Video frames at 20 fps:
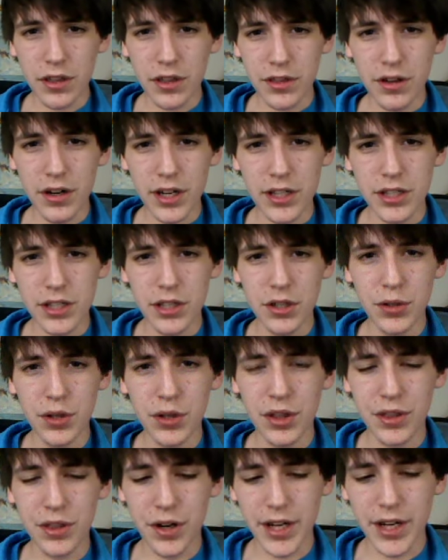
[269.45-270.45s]
32
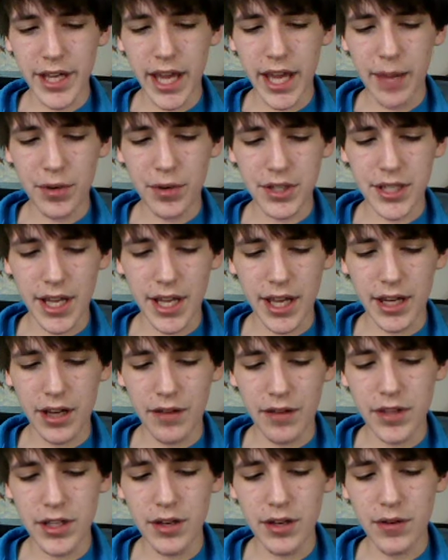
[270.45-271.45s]
to 38%
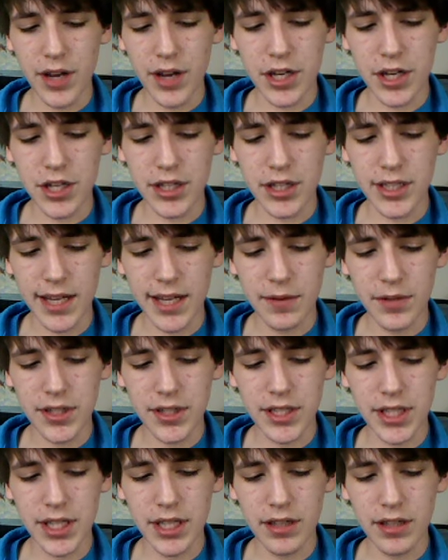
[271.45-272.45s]
of the donations they
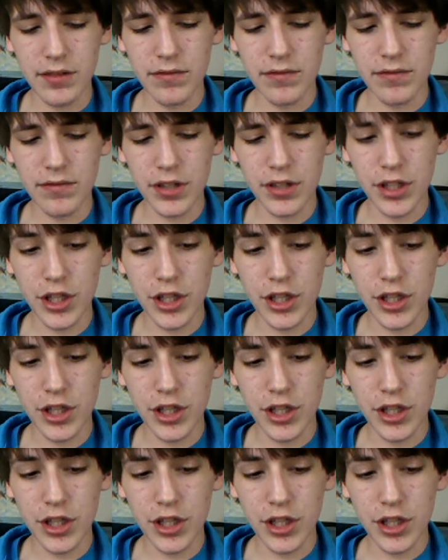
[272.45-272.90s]
receive